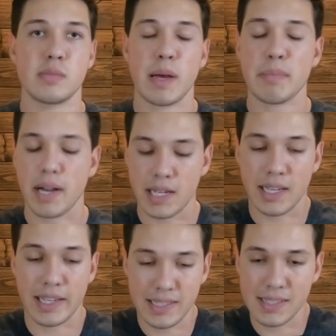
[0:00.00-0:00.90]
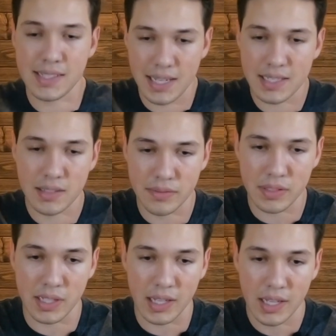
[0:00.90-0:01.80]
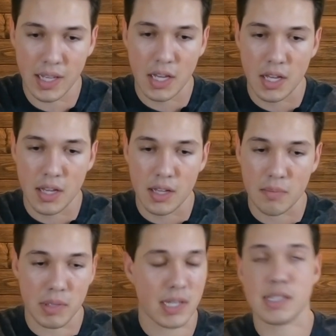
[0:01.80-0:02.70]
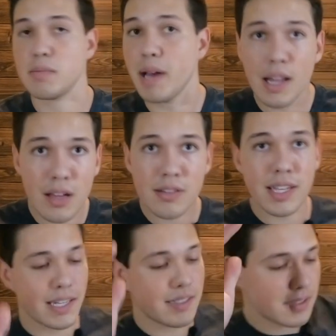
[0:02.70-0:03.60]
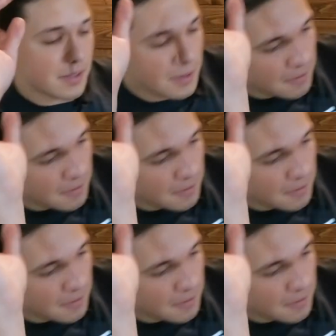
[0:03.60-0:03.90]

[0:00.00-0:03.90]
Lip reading: My body instinctively, because of my long legs, these